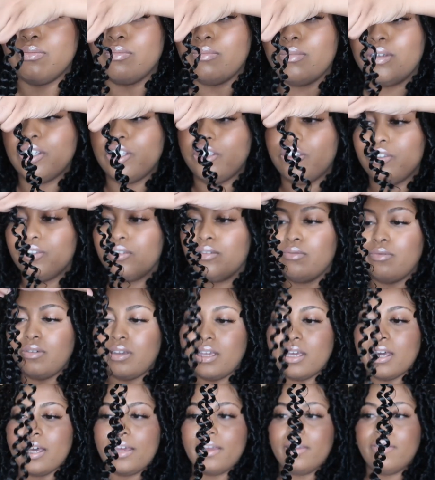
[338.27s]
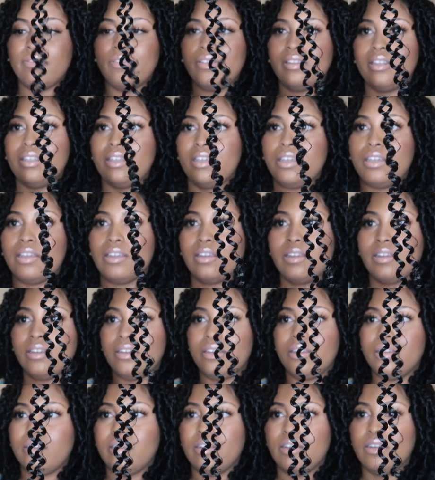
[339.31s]
make sure we got everything
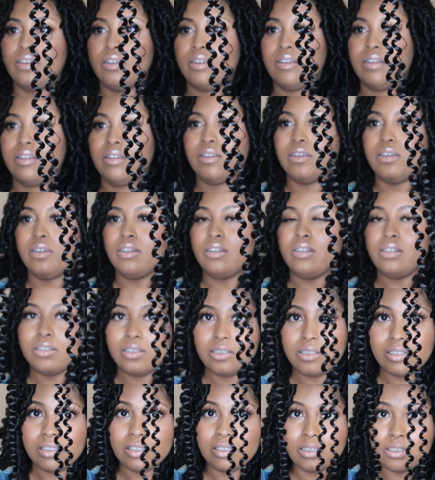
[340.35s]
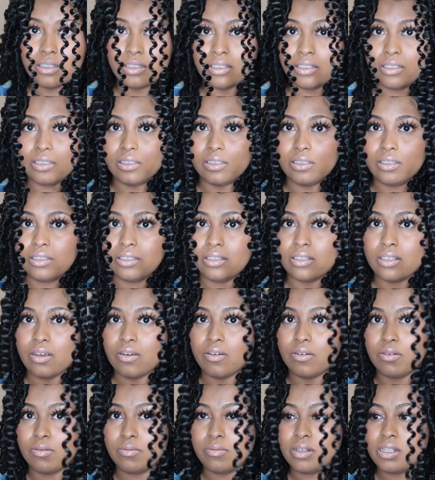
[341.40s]
understood.
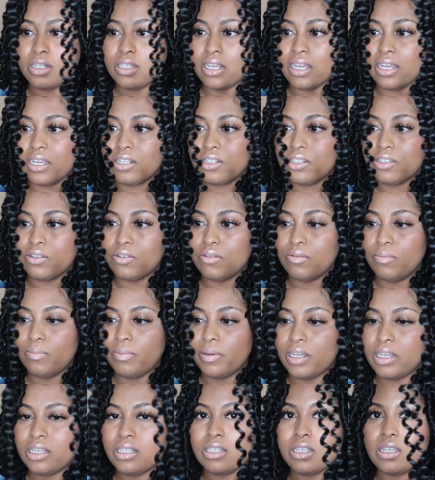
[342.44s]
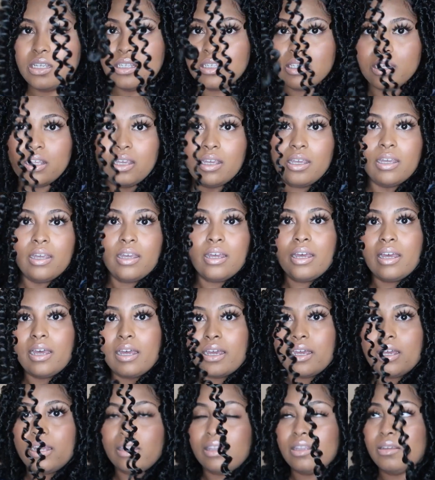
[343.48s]
So we take 2 pieces. I
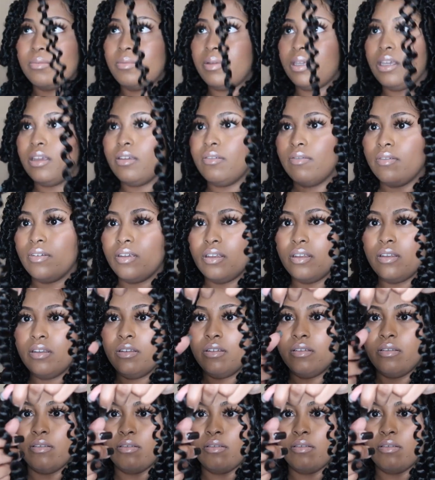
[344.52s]
got them even.